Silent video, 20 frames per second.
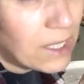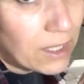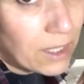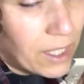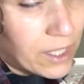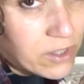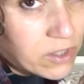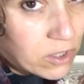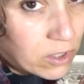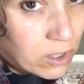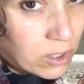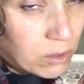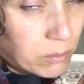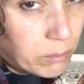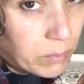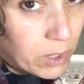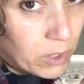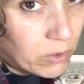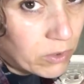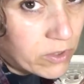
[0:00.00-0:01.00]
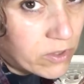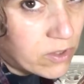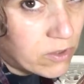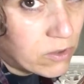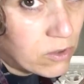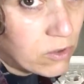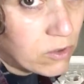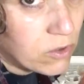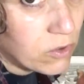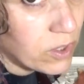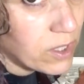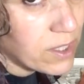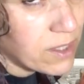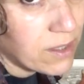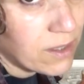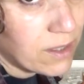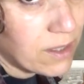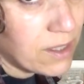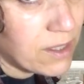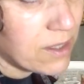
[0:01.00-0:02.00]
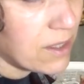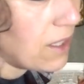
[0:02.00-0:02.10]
lots of good minerals and nutrients in these